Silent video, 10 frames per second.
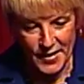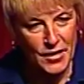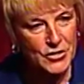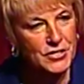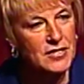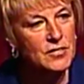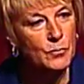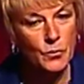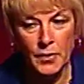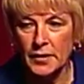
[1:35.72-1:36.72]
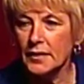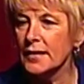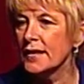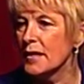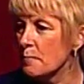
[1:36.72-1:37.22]
She's
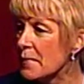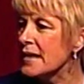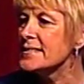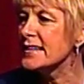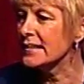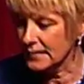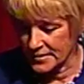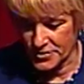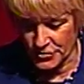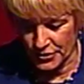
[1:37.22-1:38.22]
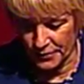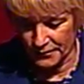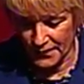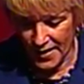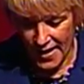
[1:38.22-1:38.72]
really an amazing
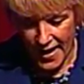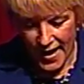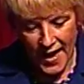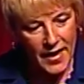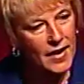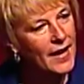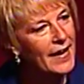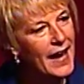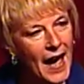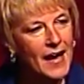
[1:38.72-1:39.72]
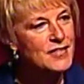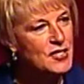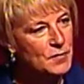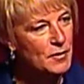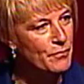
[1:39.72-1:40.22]
listener and a
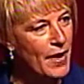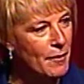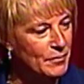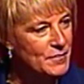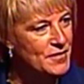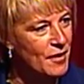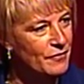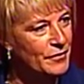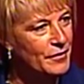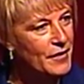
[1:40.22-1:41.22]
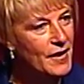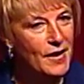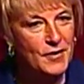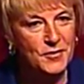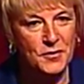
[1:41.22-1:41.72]
consummate problem solver.
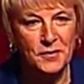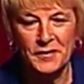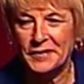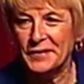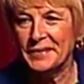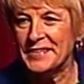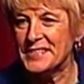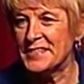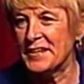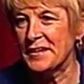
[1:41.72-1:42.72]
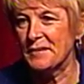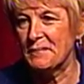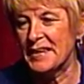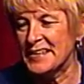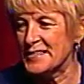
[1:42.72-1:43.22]
So you clearly see in
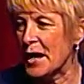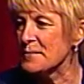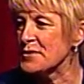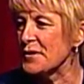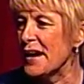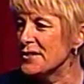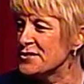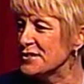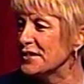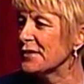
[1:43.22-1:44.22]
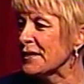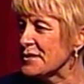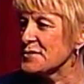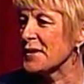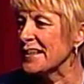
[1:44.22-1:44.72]
many times her
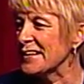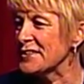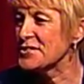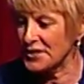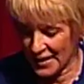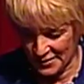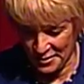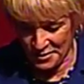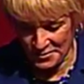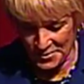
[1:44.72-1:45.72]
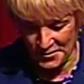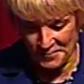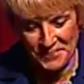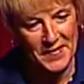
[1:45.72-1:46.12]
engineering training shine through.